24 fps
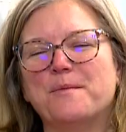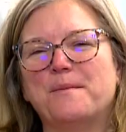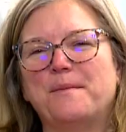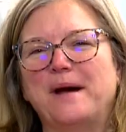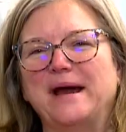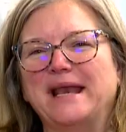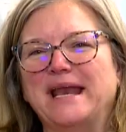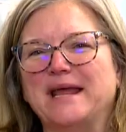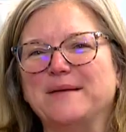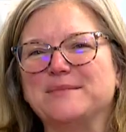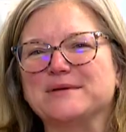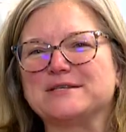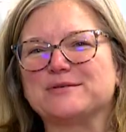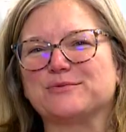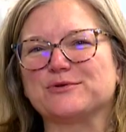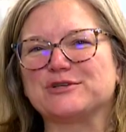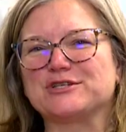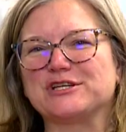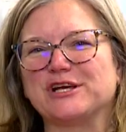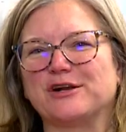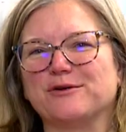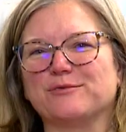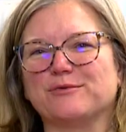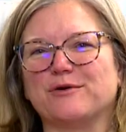My name is
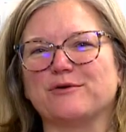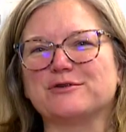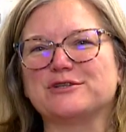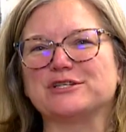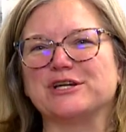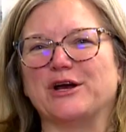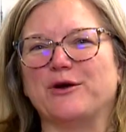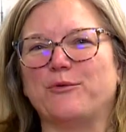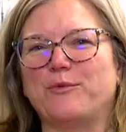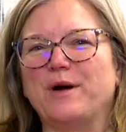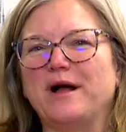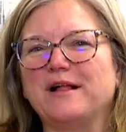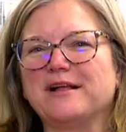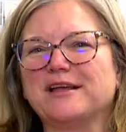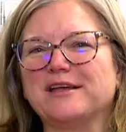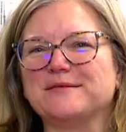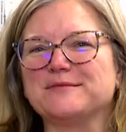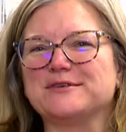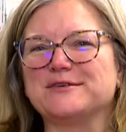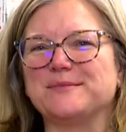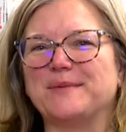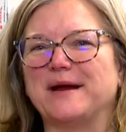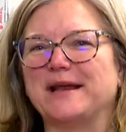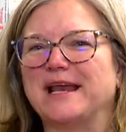Rachelle.
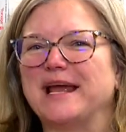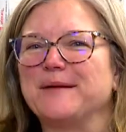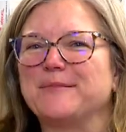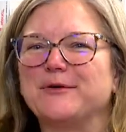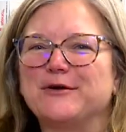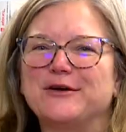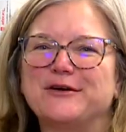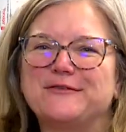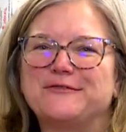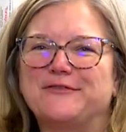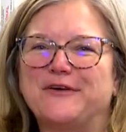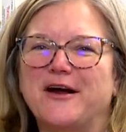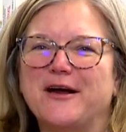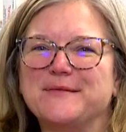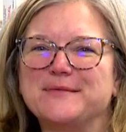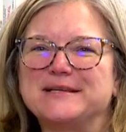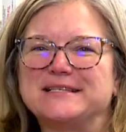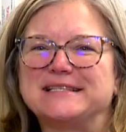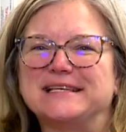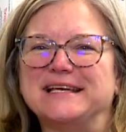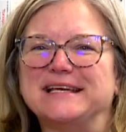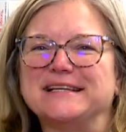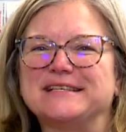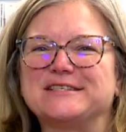Welcome to my neighborhood
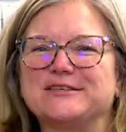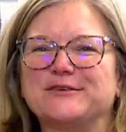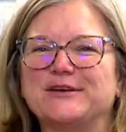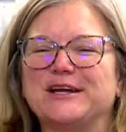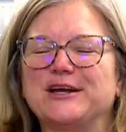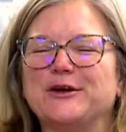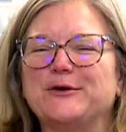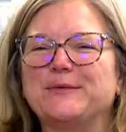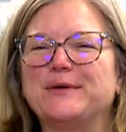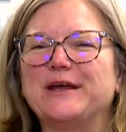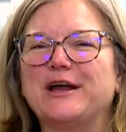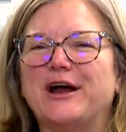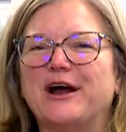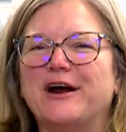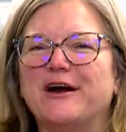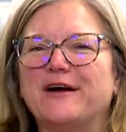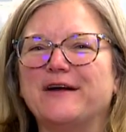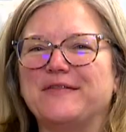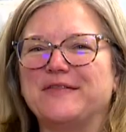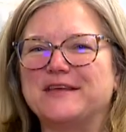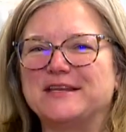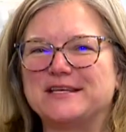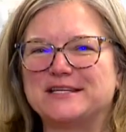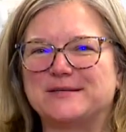pharmacy. So here we are
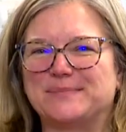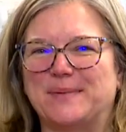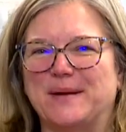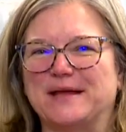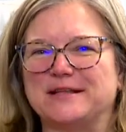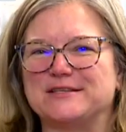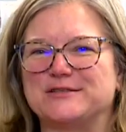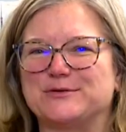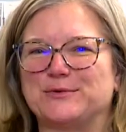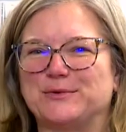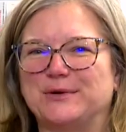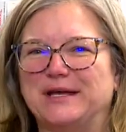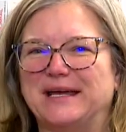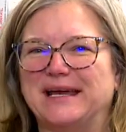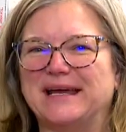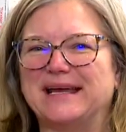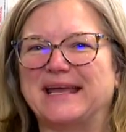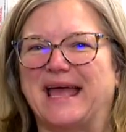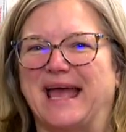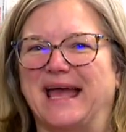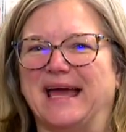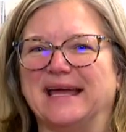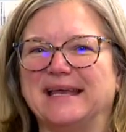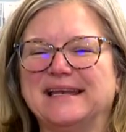in the dispensary
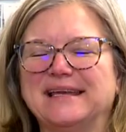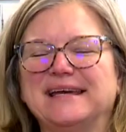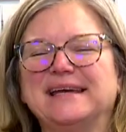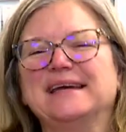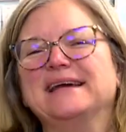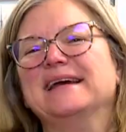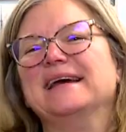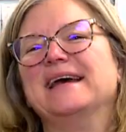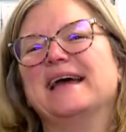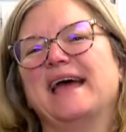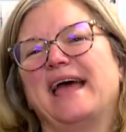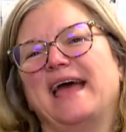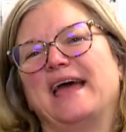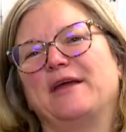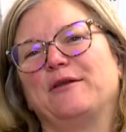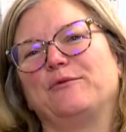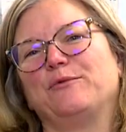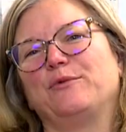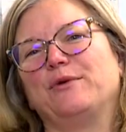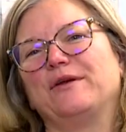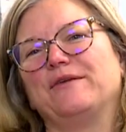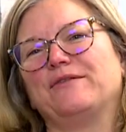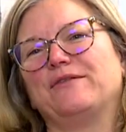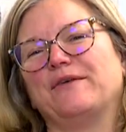again,
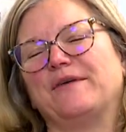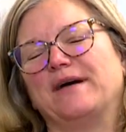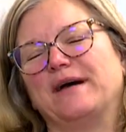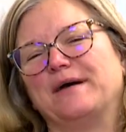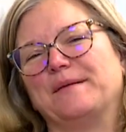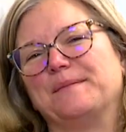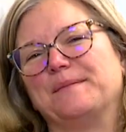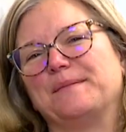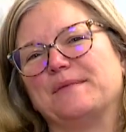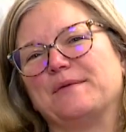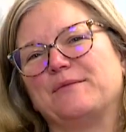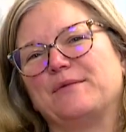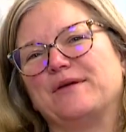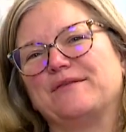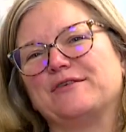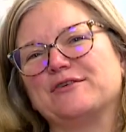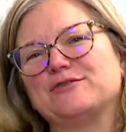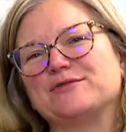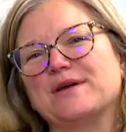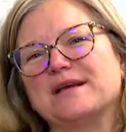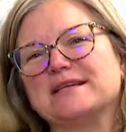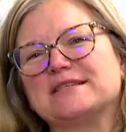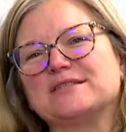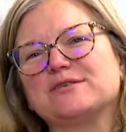and we've
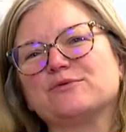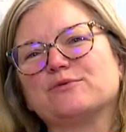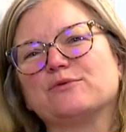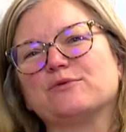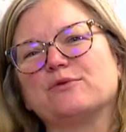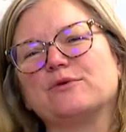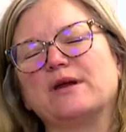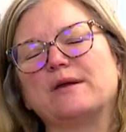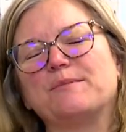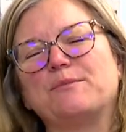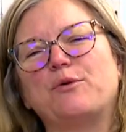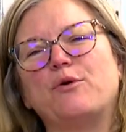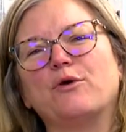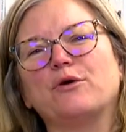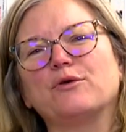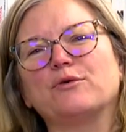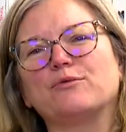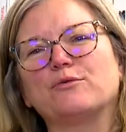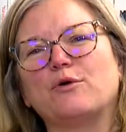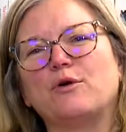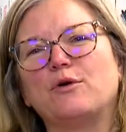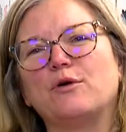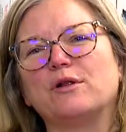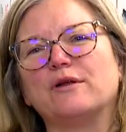addressed the
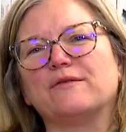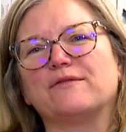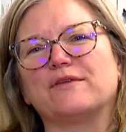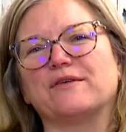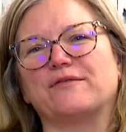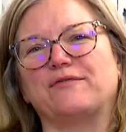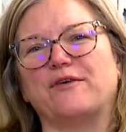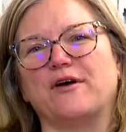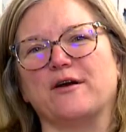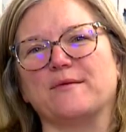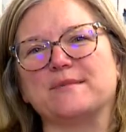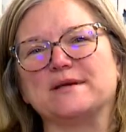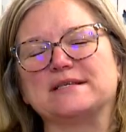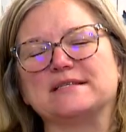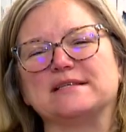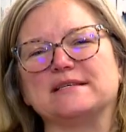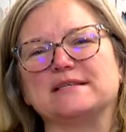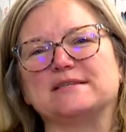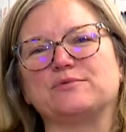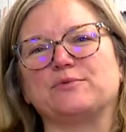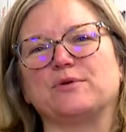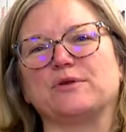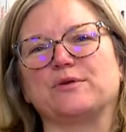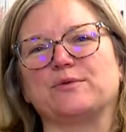important role of the
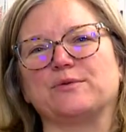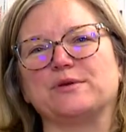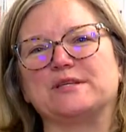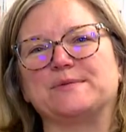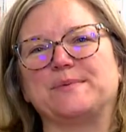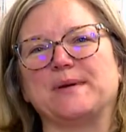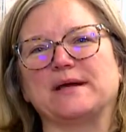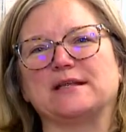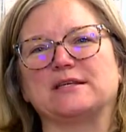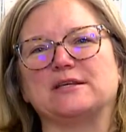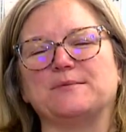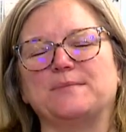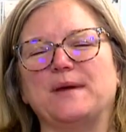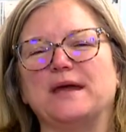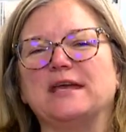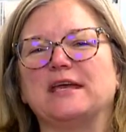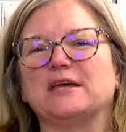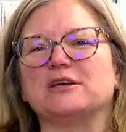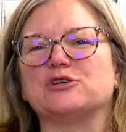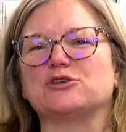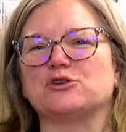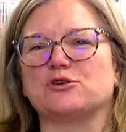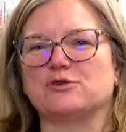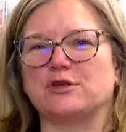pharmacist with respect to
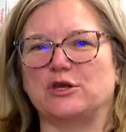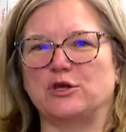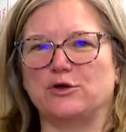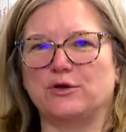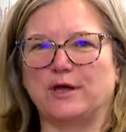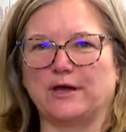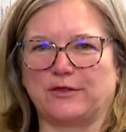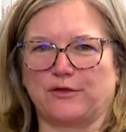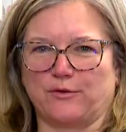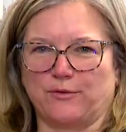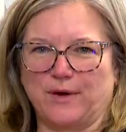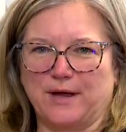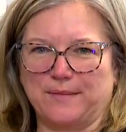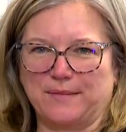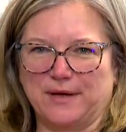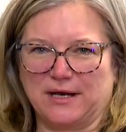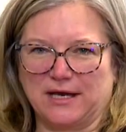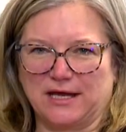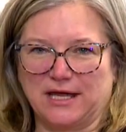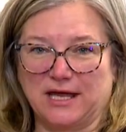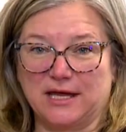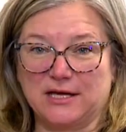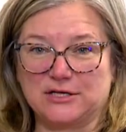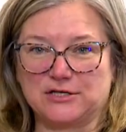making sure that you get the right
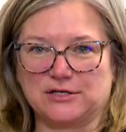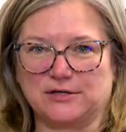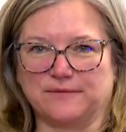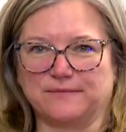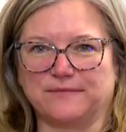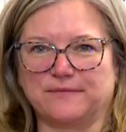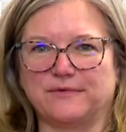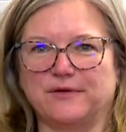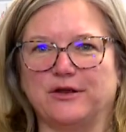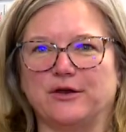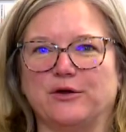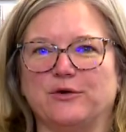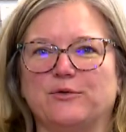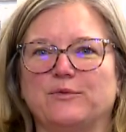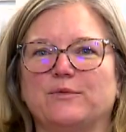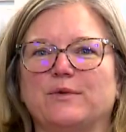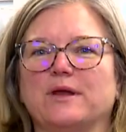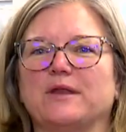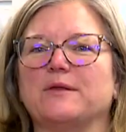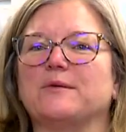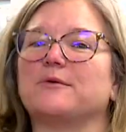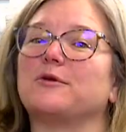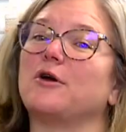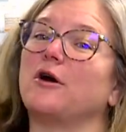medication. You know,
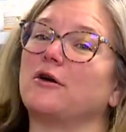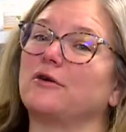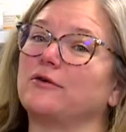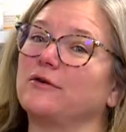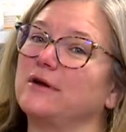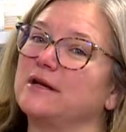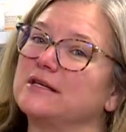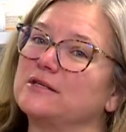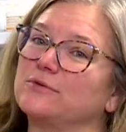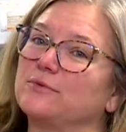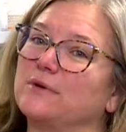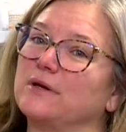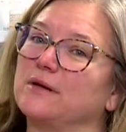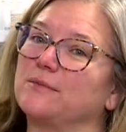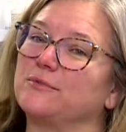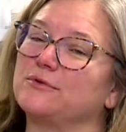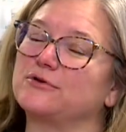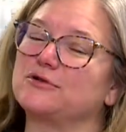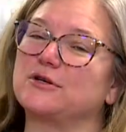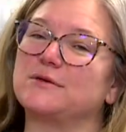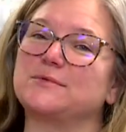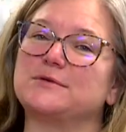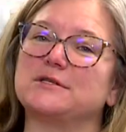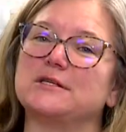when the doctor has written a
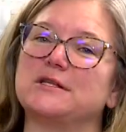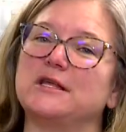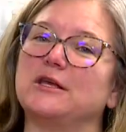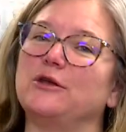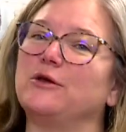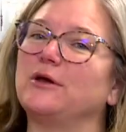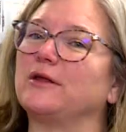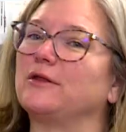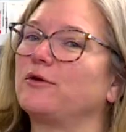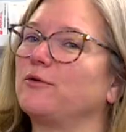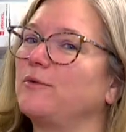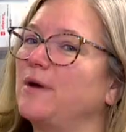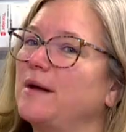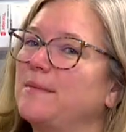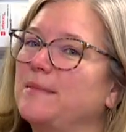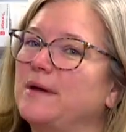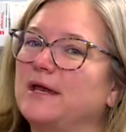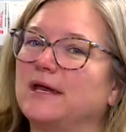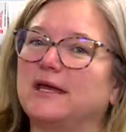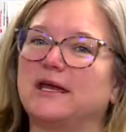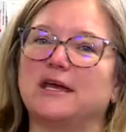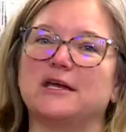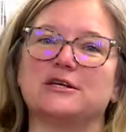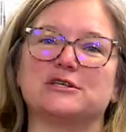prescription, that you get the right
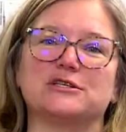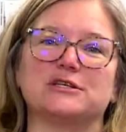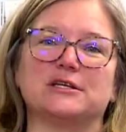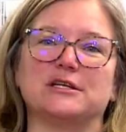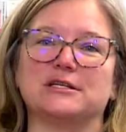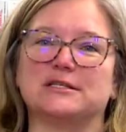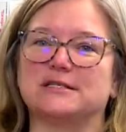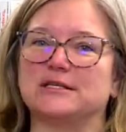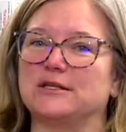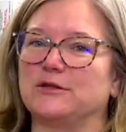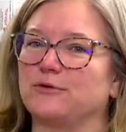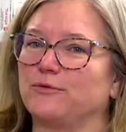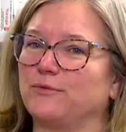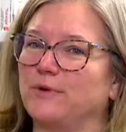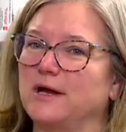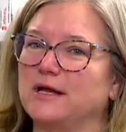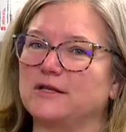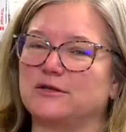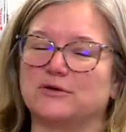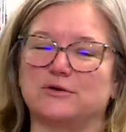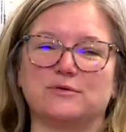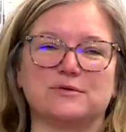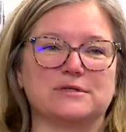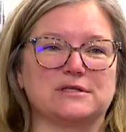medication, it's in the
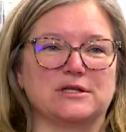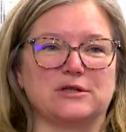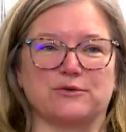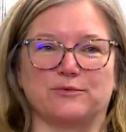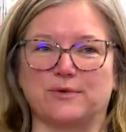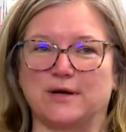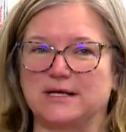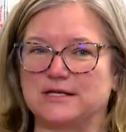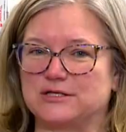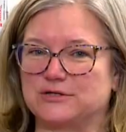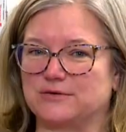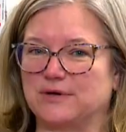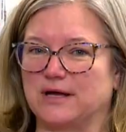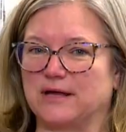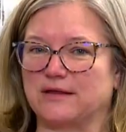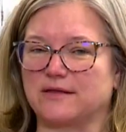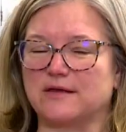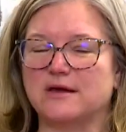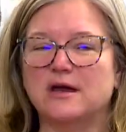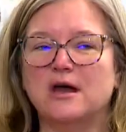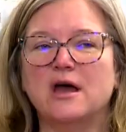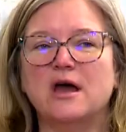right dose and the right strength.